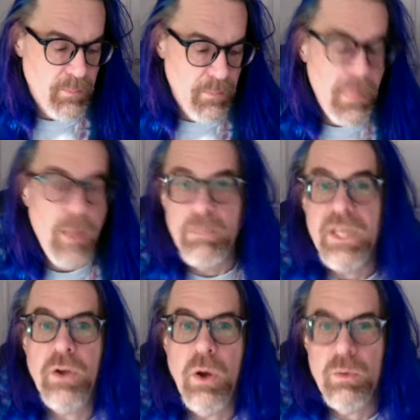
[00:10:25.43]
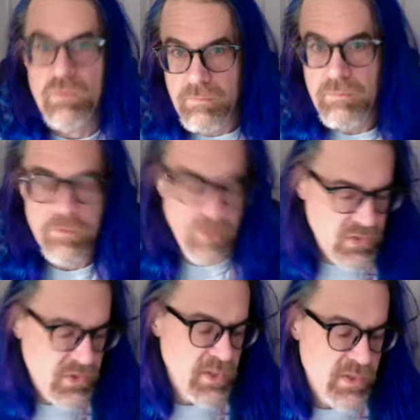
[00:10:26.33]
Meno, for
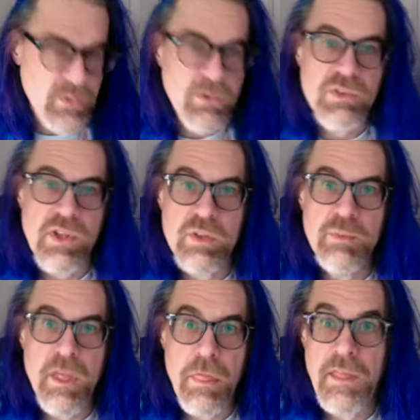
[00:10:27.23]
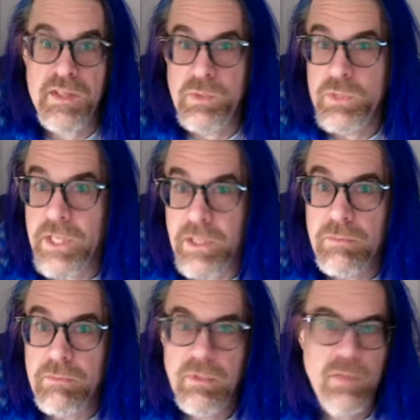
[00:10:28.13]
instance, turns out to be a Thessalian.
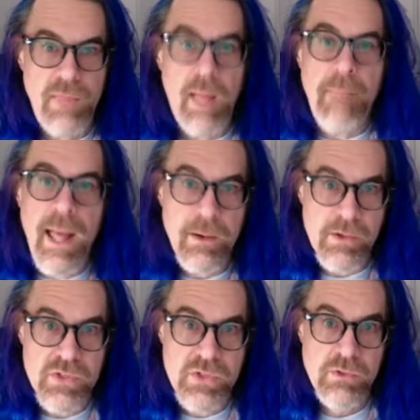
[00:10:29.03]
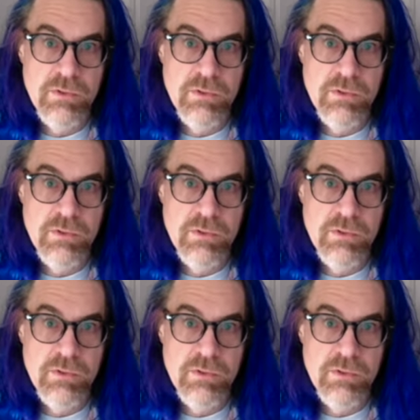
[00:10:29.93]
That matters.